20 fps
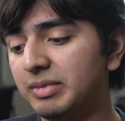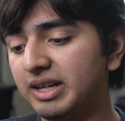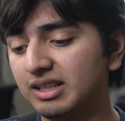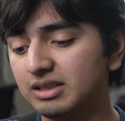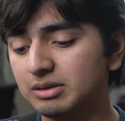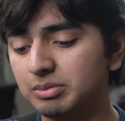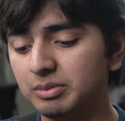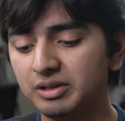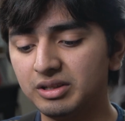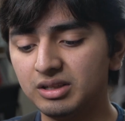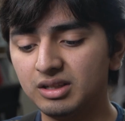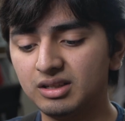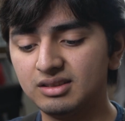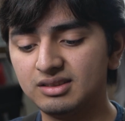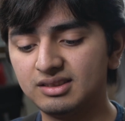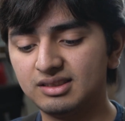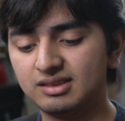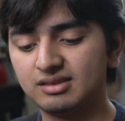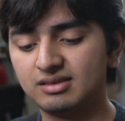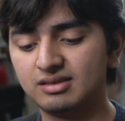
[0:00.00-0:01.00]
my
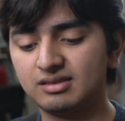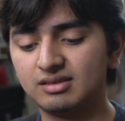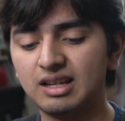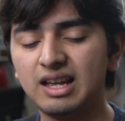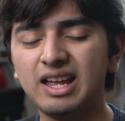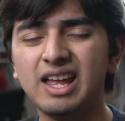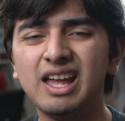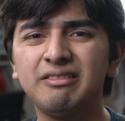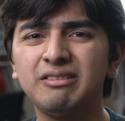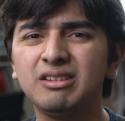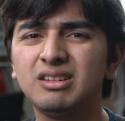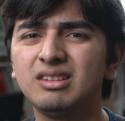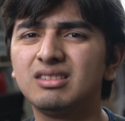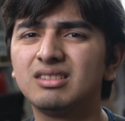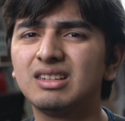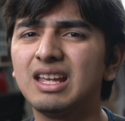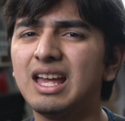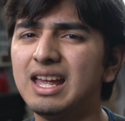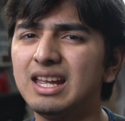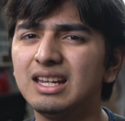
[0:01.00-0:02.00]
experience, I
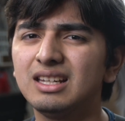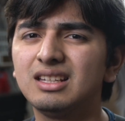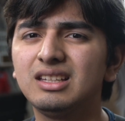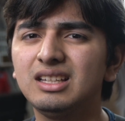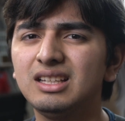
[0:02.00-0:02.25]
haven't had